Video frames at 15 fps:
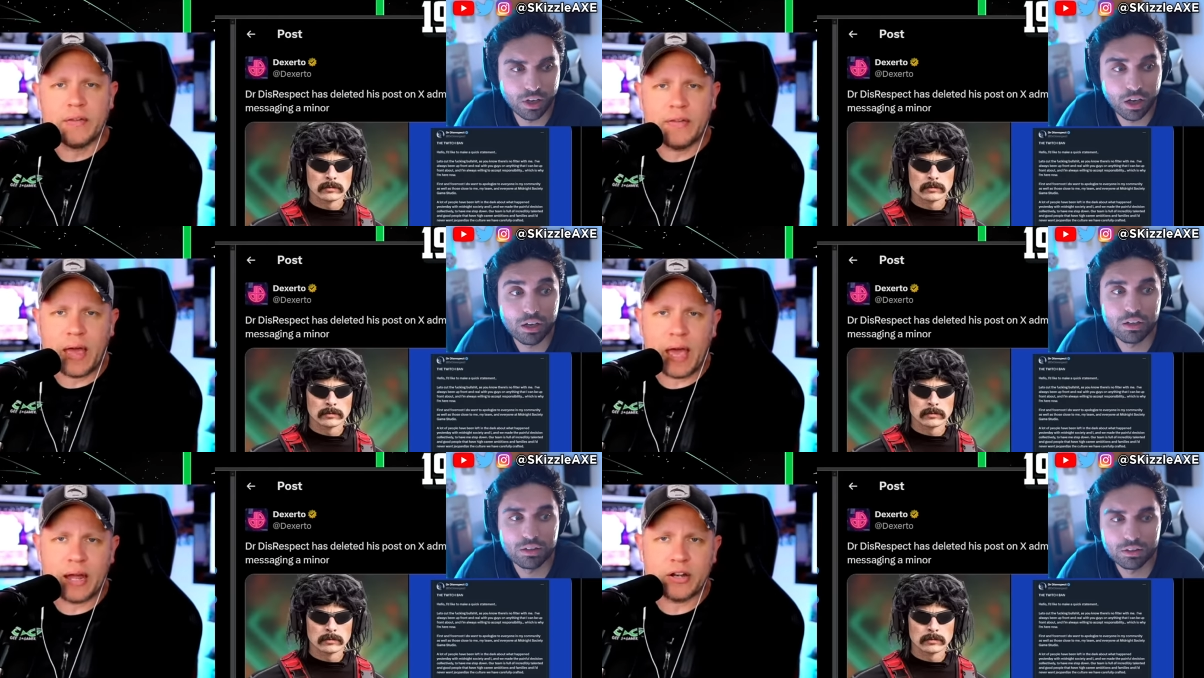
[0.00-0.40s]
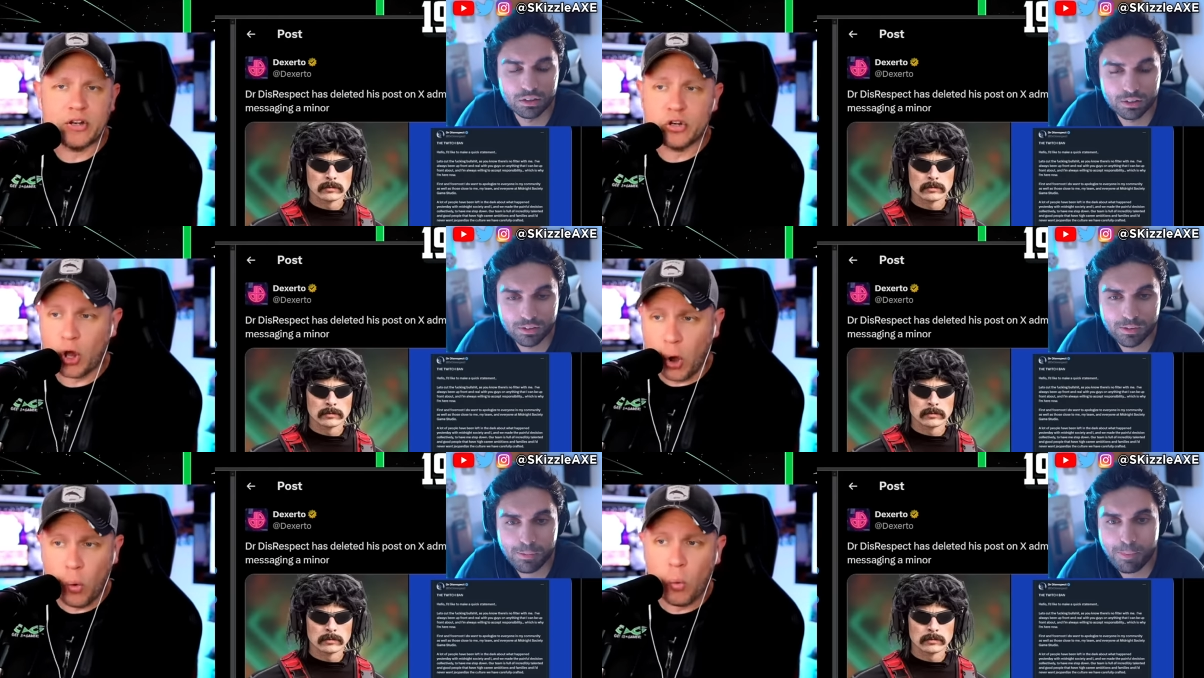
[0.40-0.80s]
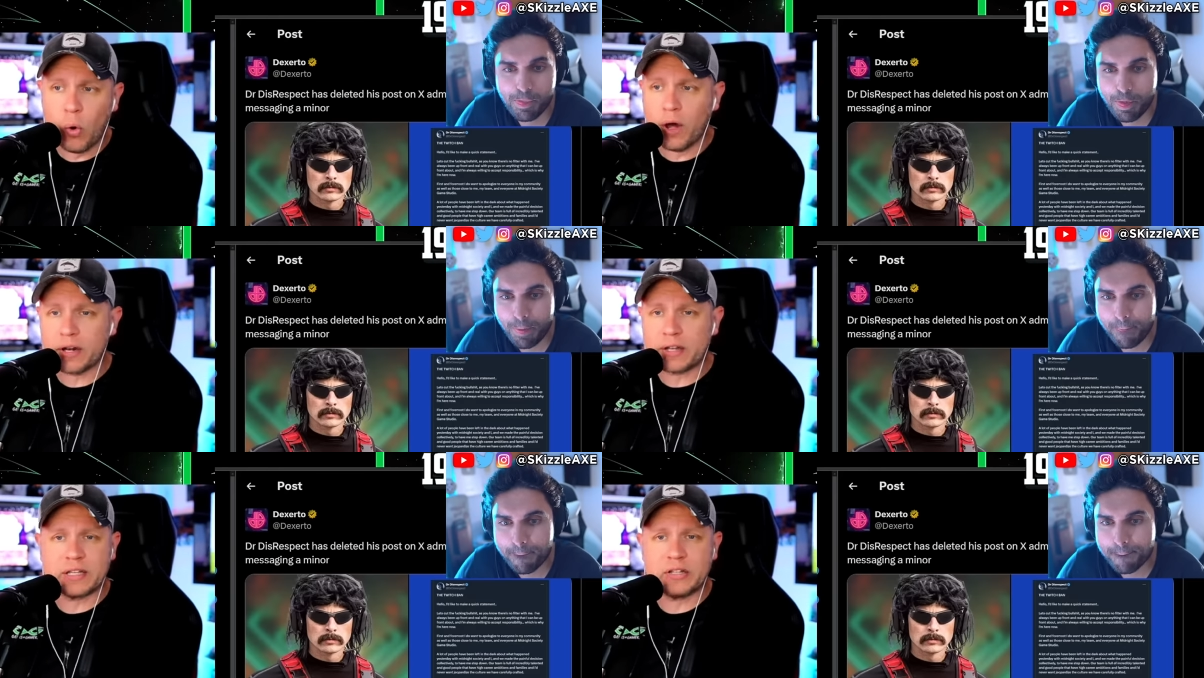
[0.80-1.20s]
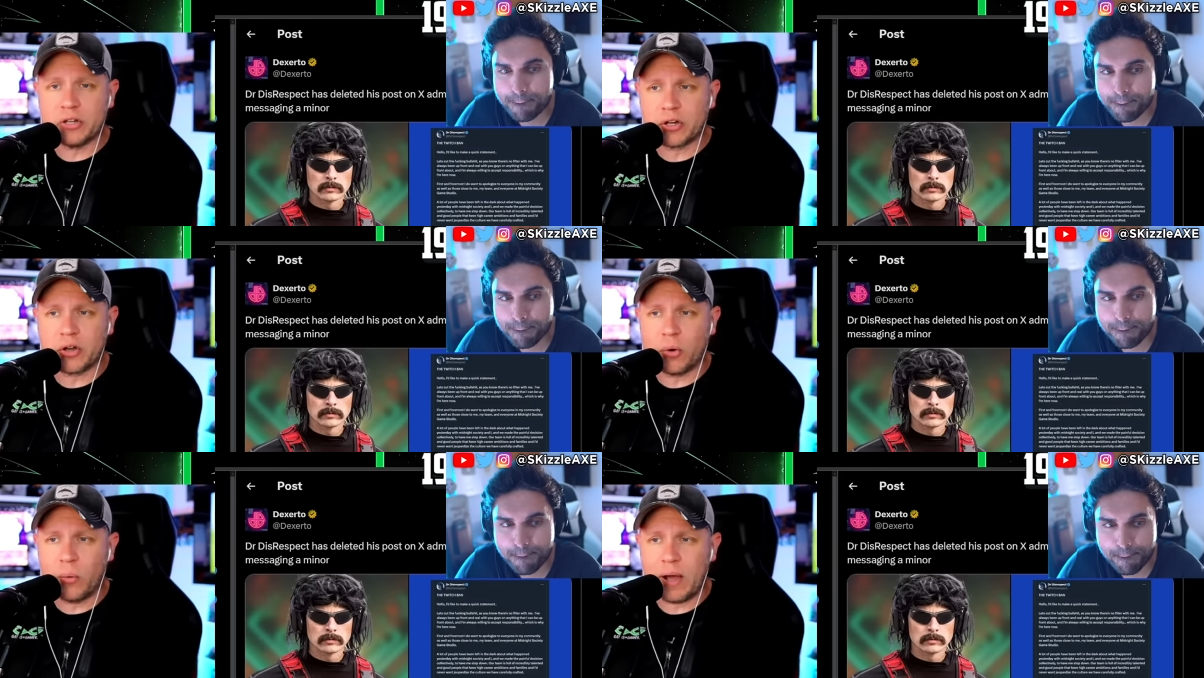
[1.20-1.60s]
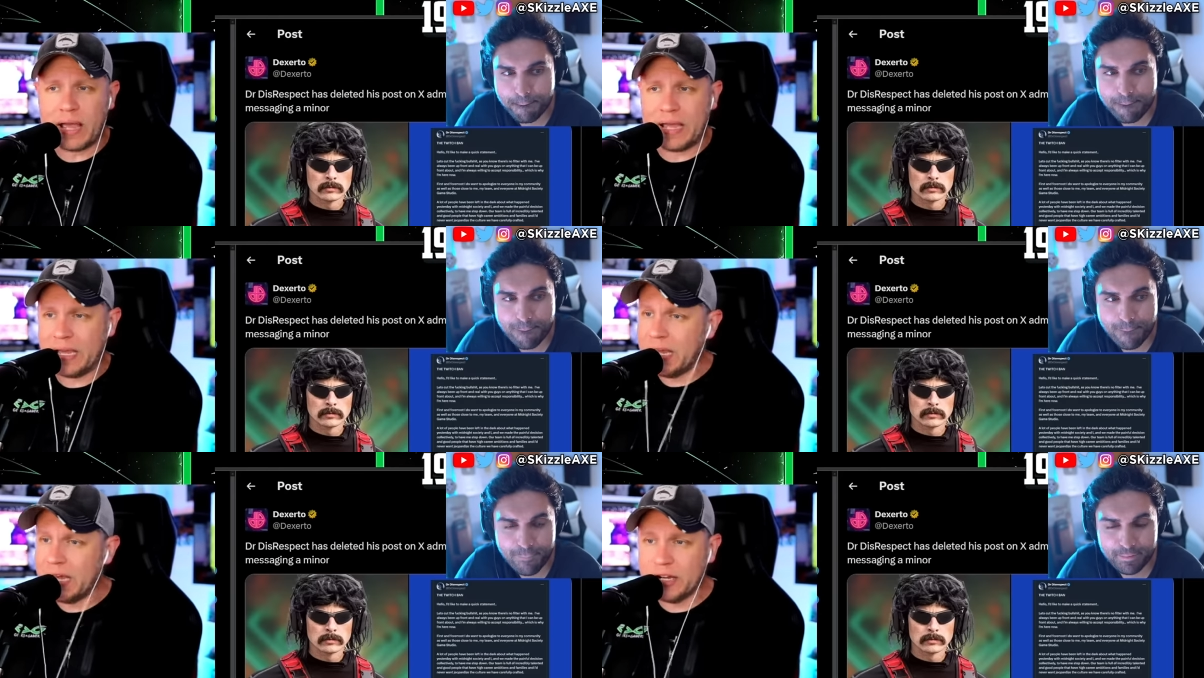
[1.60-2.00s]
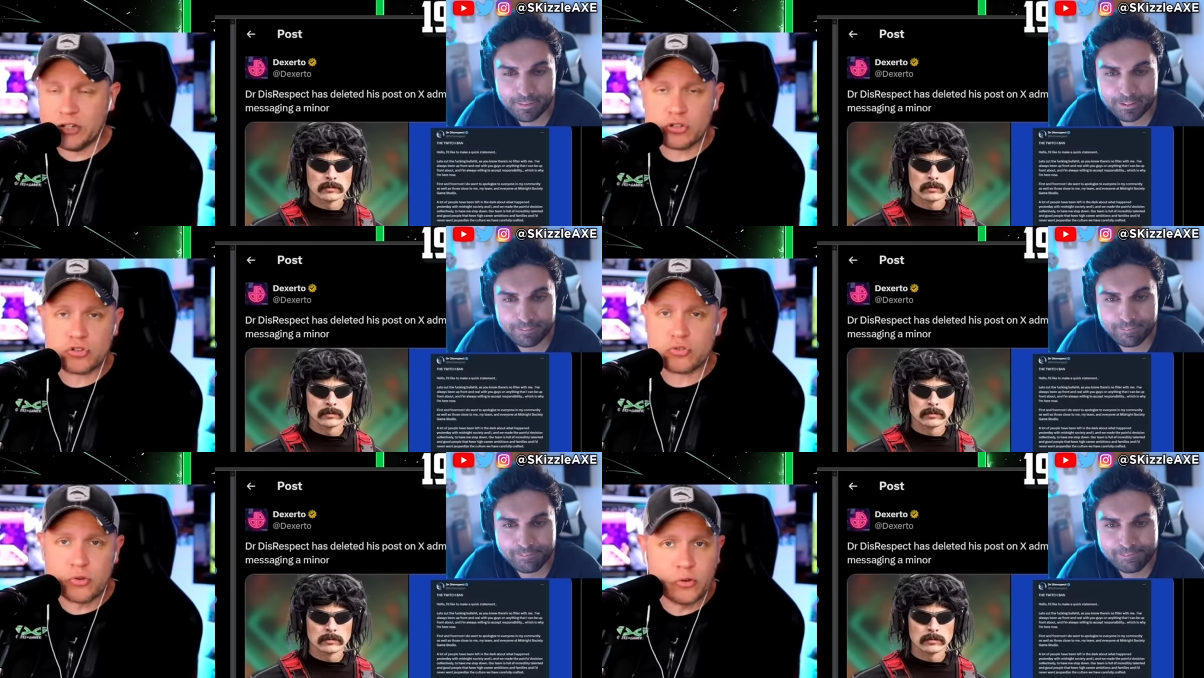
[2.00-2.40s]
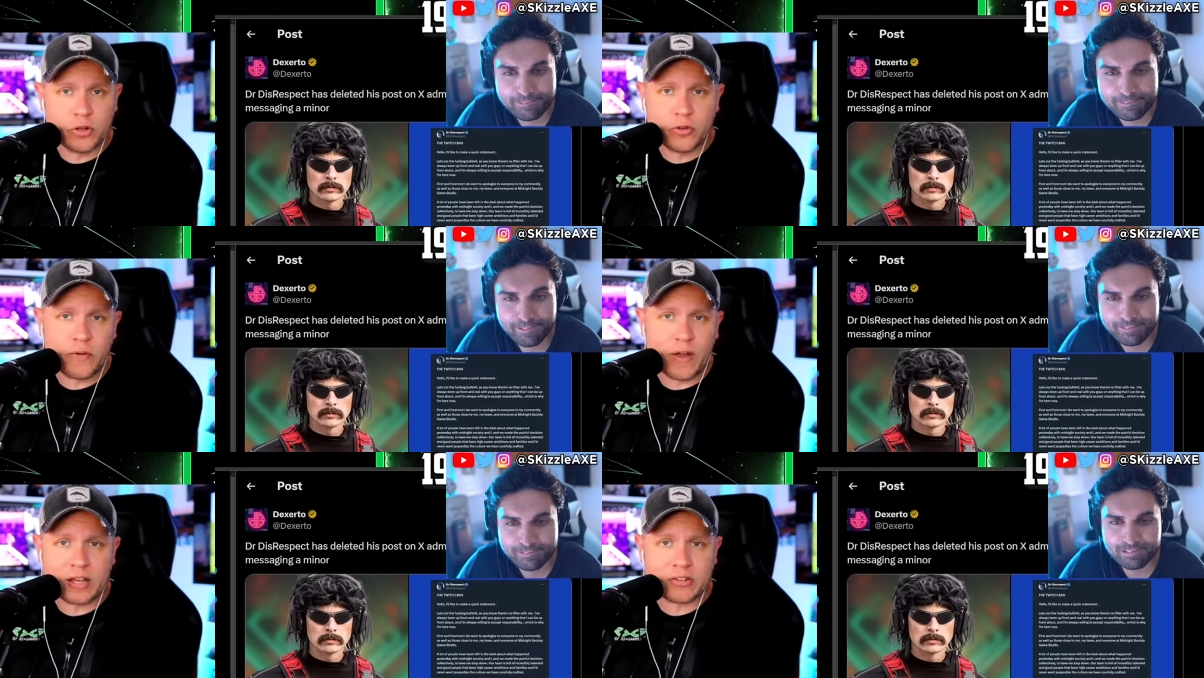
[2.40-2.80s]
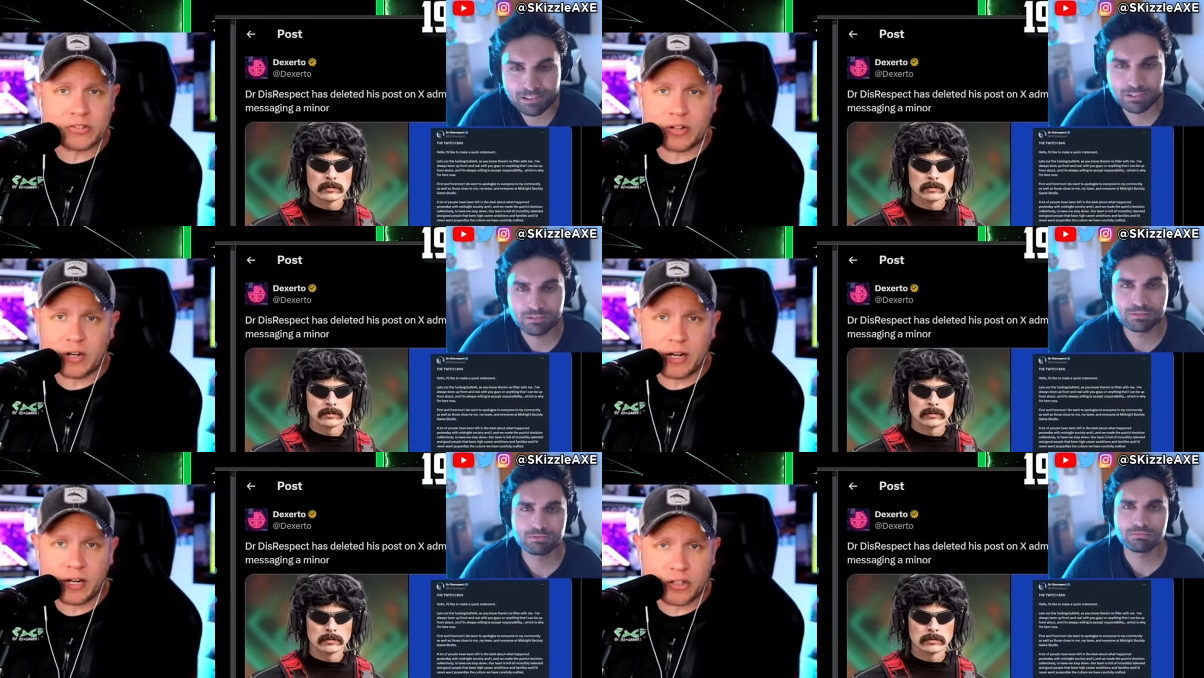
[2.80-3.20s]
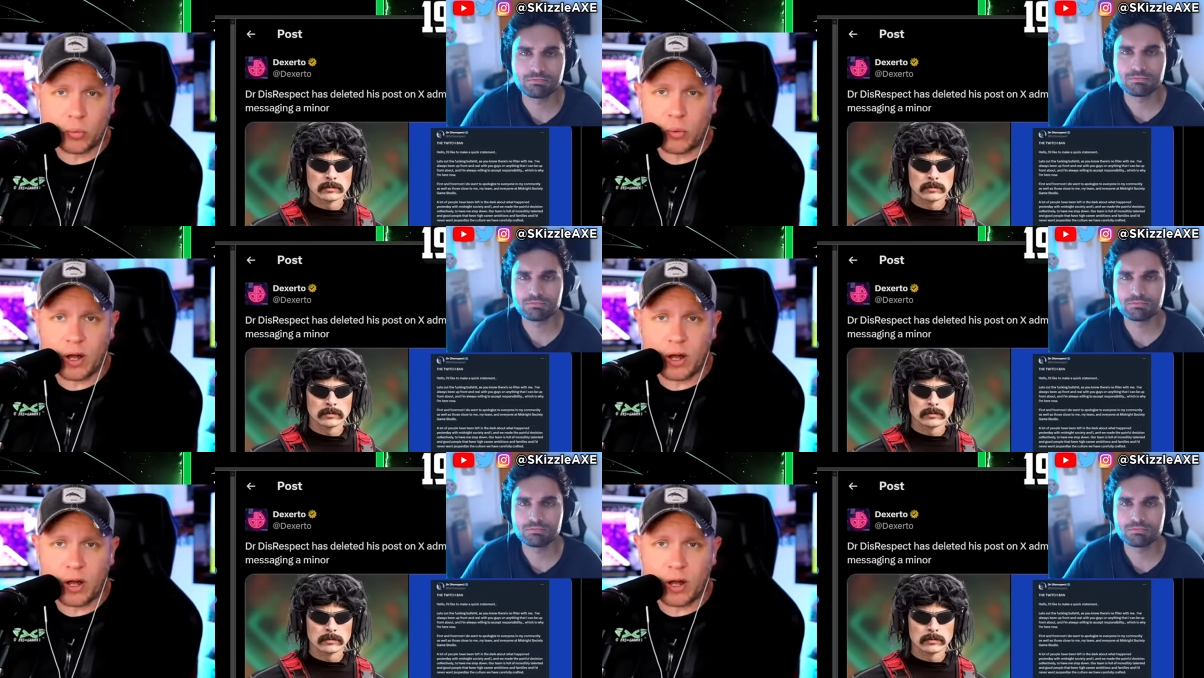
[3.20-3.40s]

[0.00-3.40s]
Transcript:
Speaker 1: yeah. that no one can look away. It is truly fascinating to